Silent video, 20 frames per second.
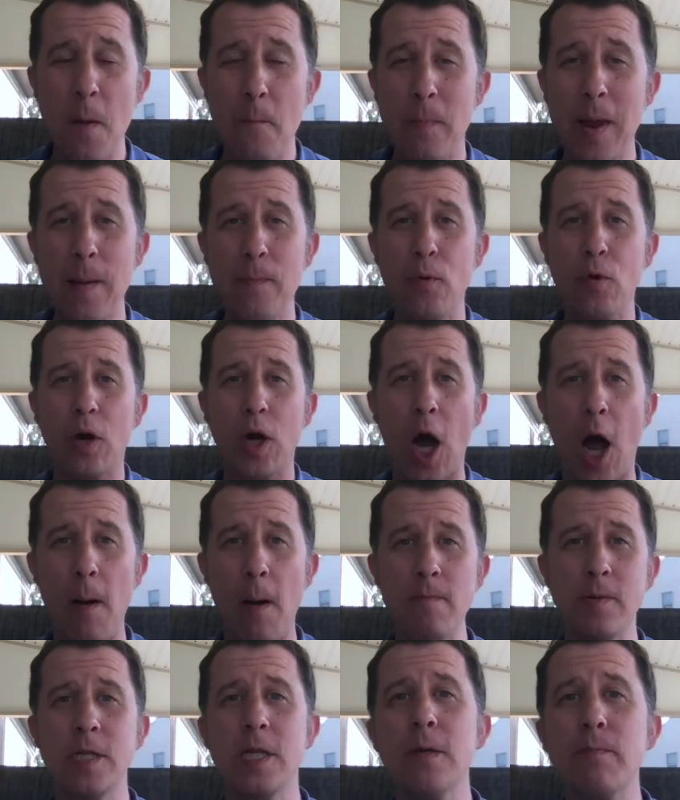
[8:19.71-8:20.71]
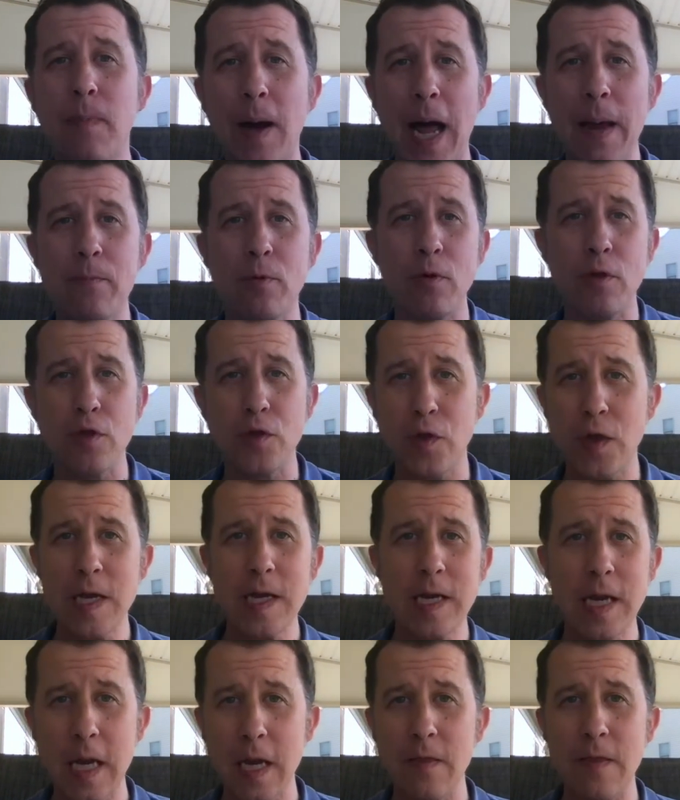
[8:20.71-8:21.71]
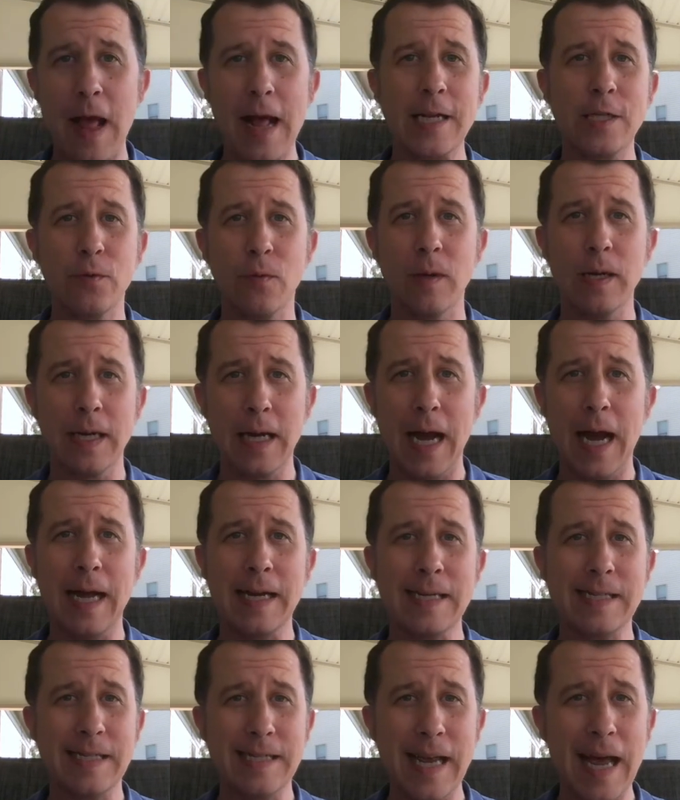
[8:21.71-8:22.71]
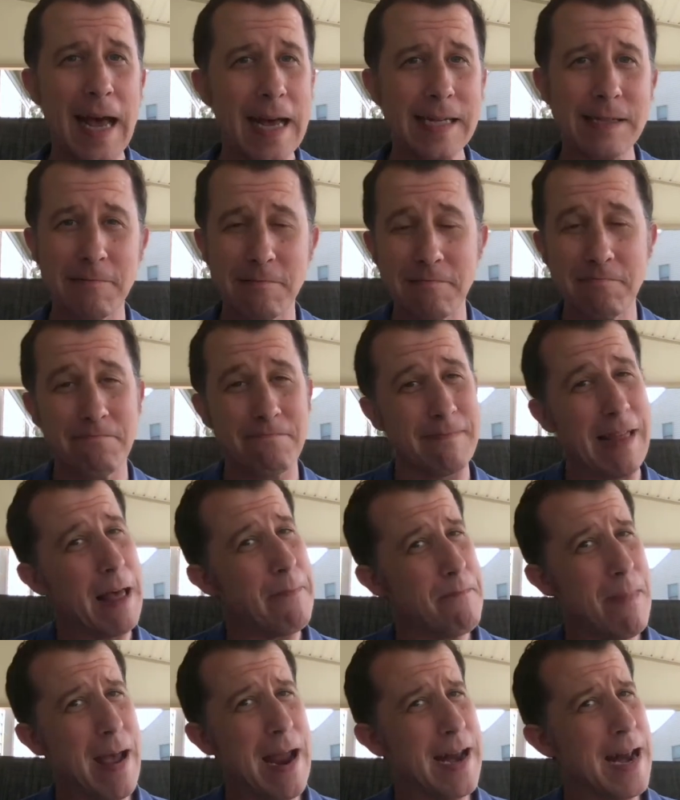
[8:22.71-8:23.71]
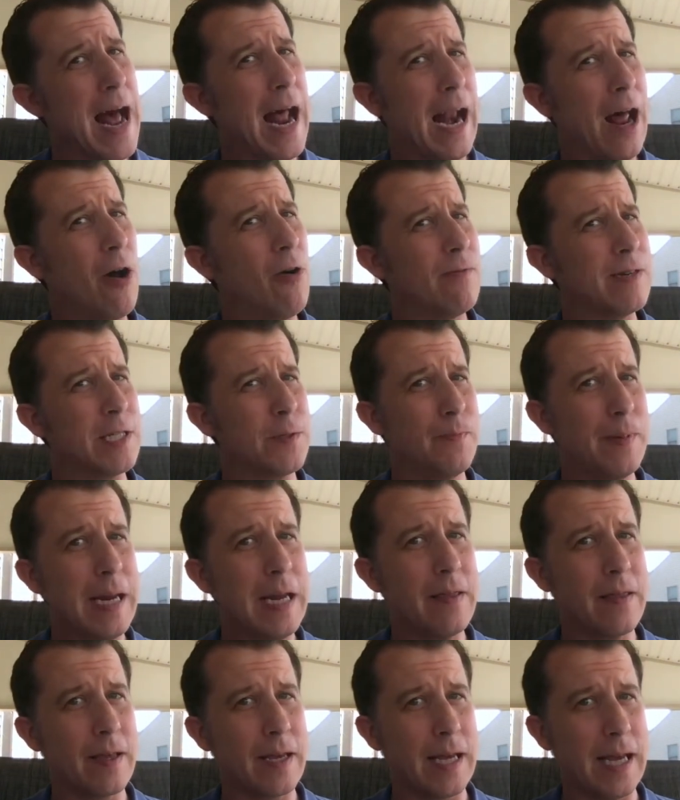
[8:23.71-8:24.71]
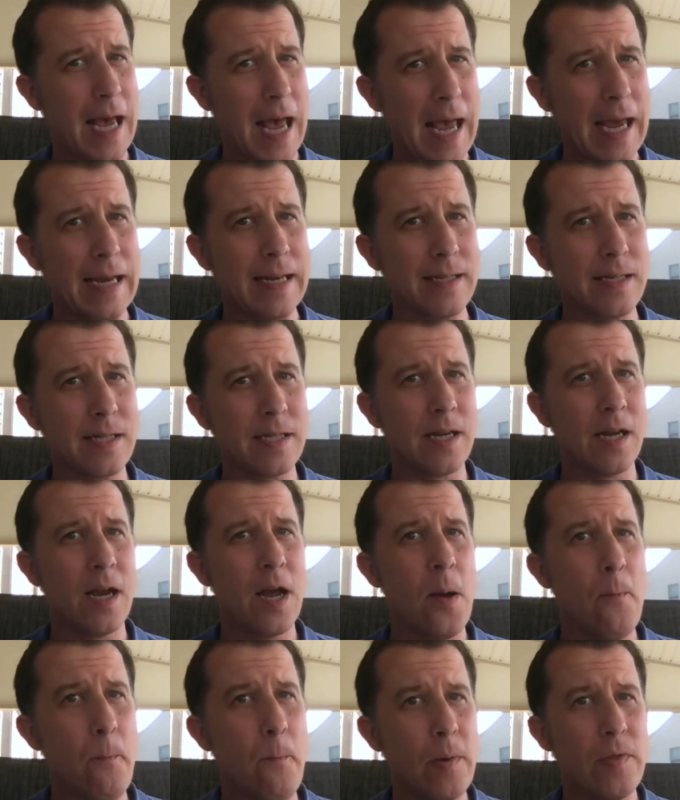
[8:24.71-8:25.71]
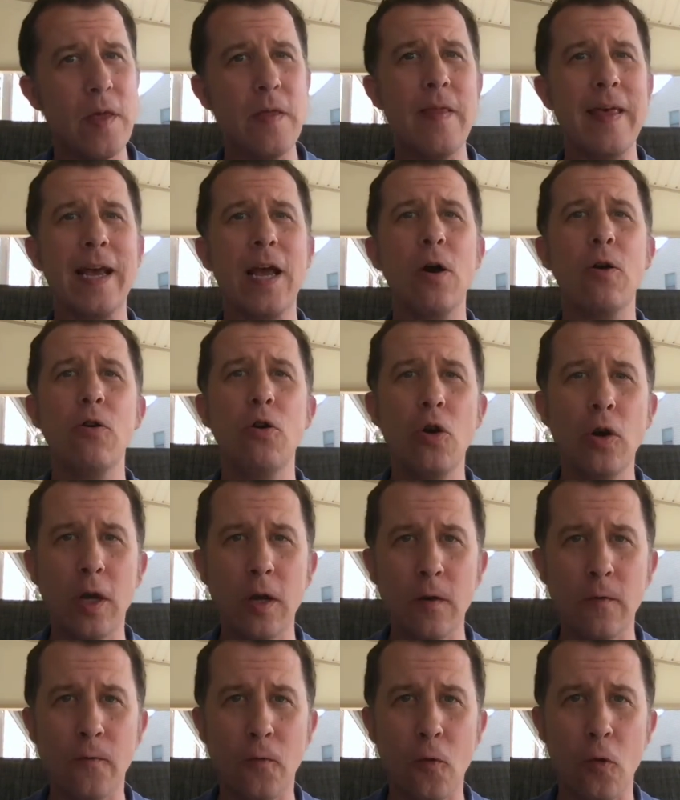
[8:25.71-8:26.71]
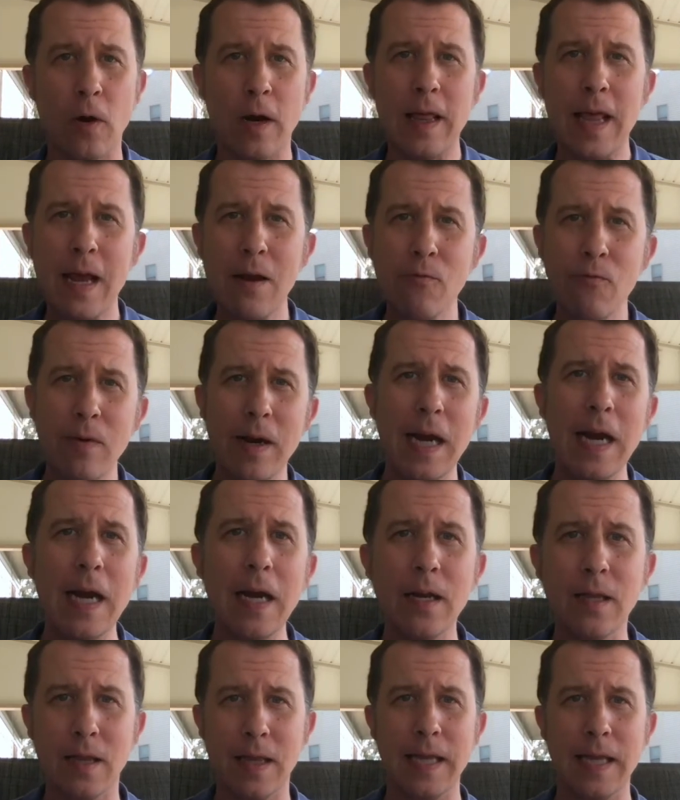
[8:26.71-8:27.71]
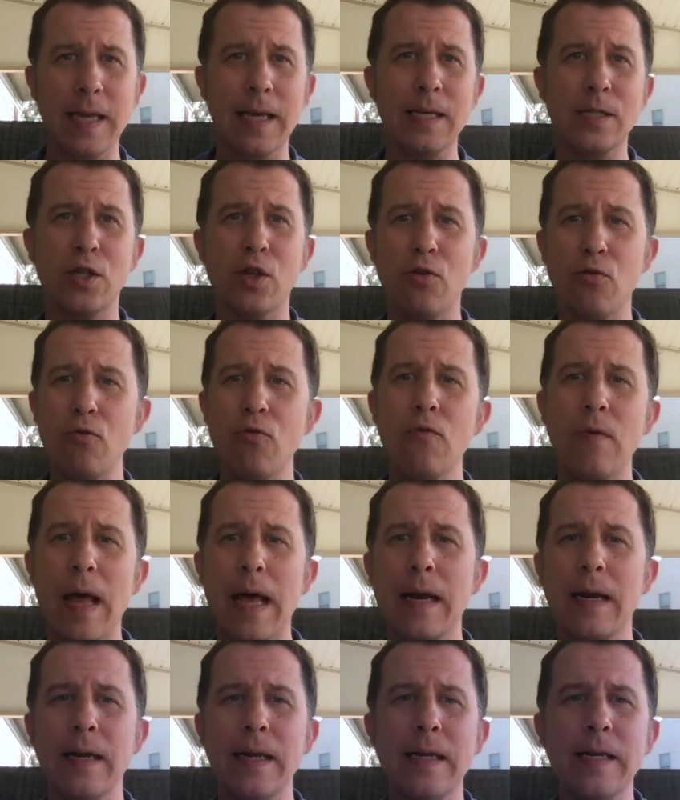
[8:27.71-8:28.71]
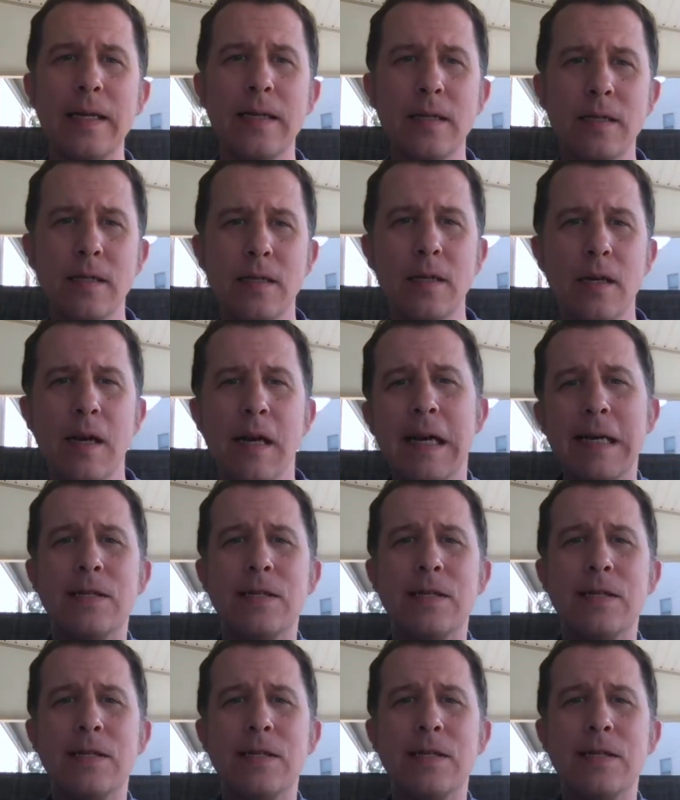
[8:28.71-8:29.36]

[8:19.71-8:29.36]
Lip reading: People come to the Bible thinking that's what God says. That may not always be the case, but then they go looking for it. They read things through that lens.